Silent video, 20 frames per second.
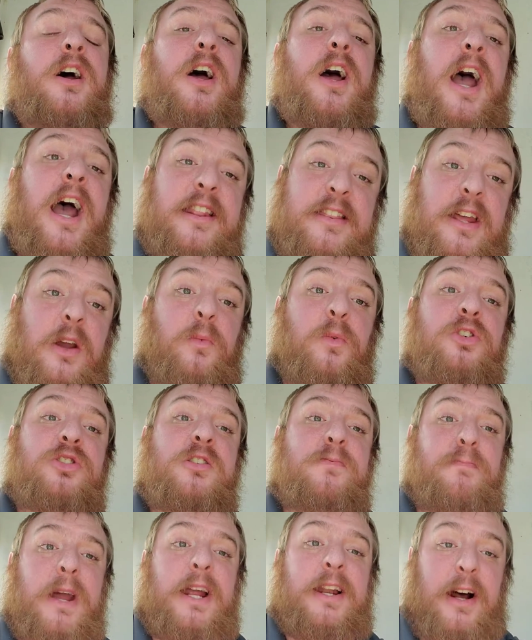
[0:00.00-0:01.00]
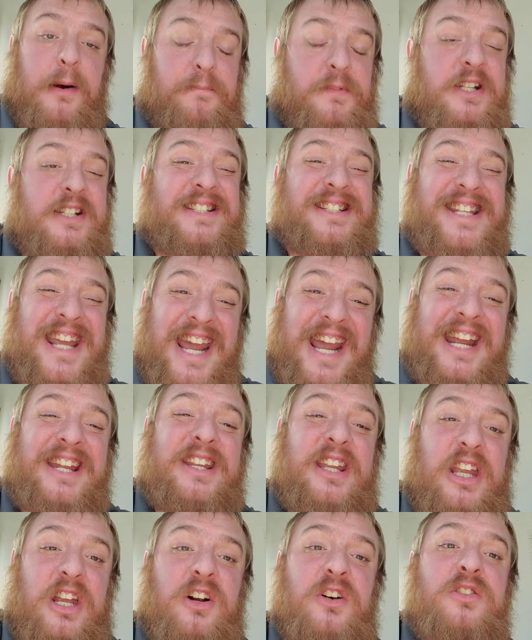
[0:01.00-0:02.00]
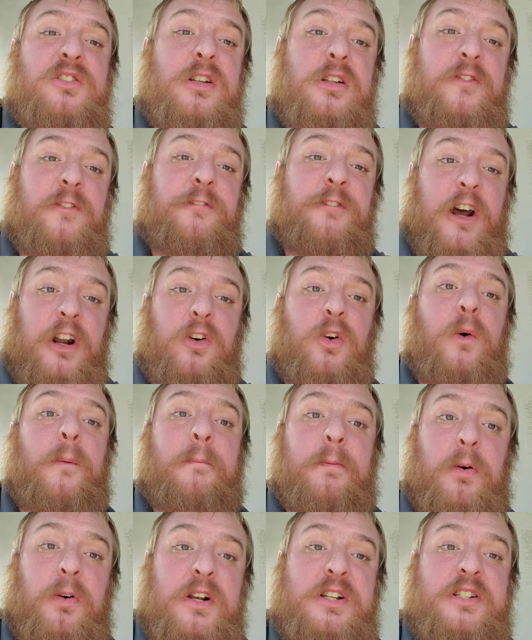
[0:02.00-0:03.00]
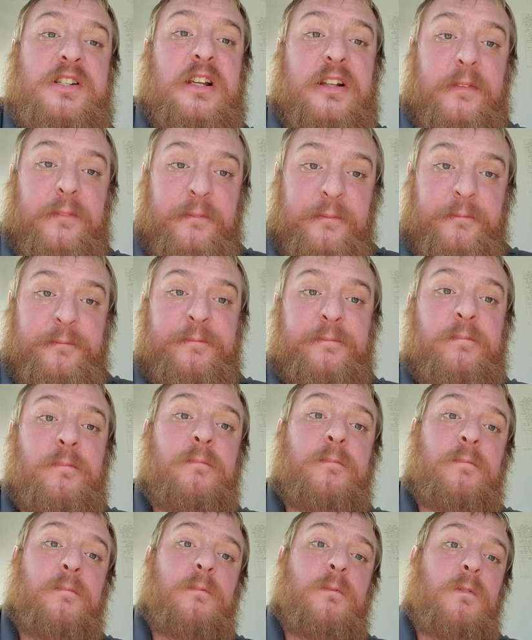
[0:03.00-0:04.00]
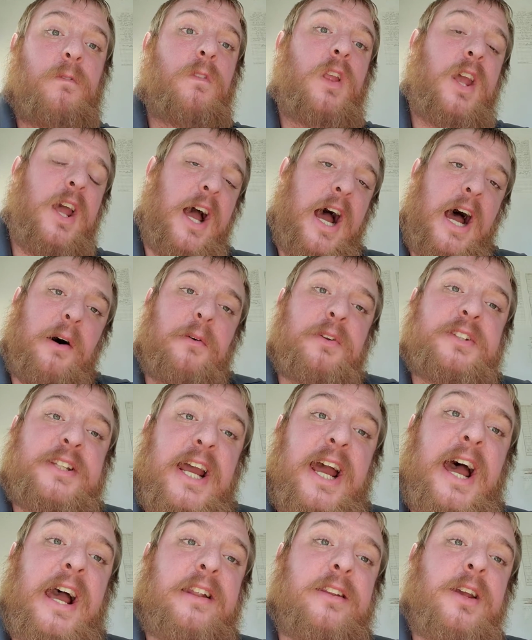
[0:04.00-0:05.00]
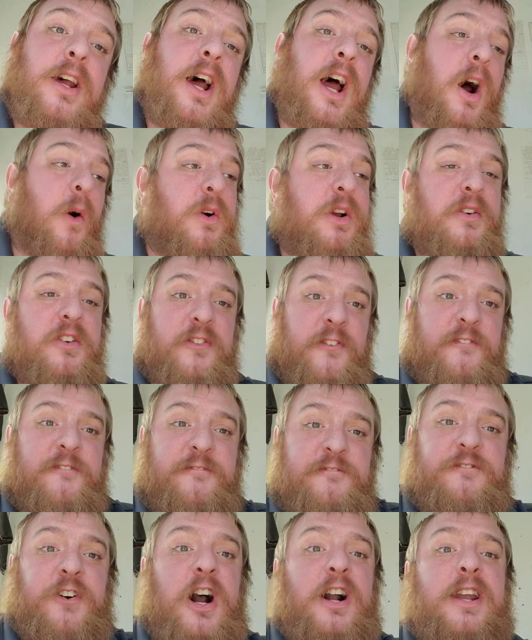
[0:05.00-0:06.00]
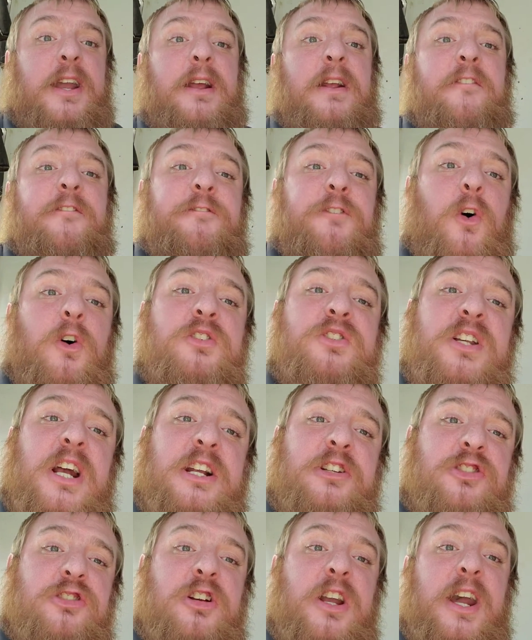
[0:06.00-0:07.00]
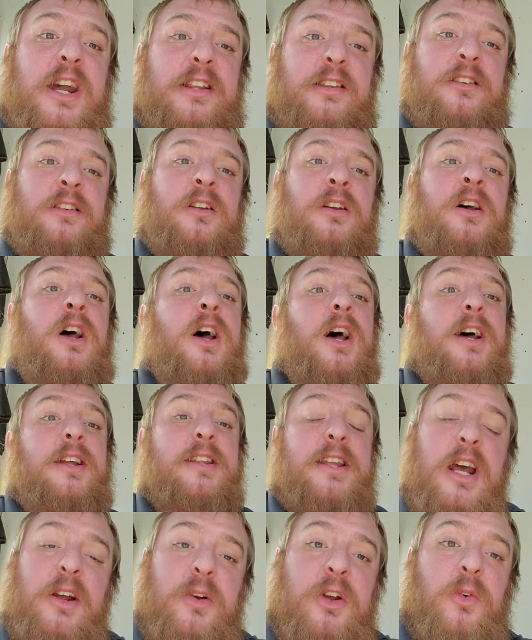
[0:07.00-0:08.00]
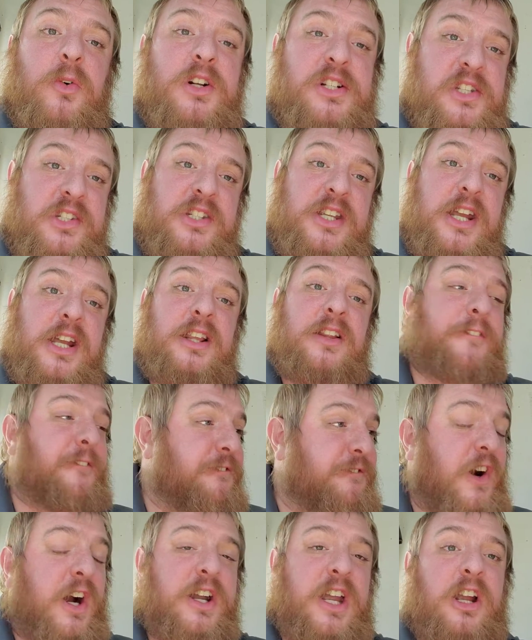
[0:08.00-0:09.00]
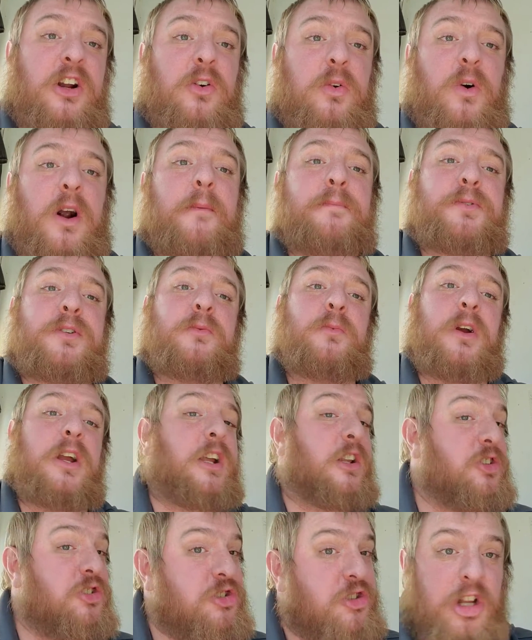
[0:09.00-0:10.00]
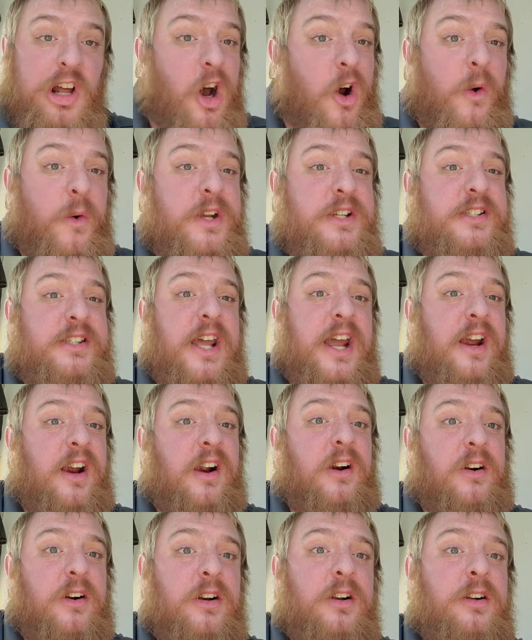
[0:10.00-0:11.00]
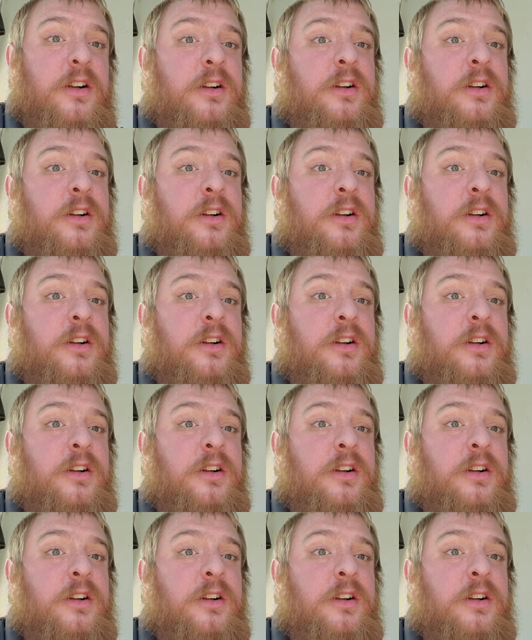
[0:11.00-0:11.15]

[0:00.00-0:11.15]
And they will spend up to 10 years in federal prison. How about that? How will you fucking enforce that shit? Then you won't see the fucking corruption we know is there.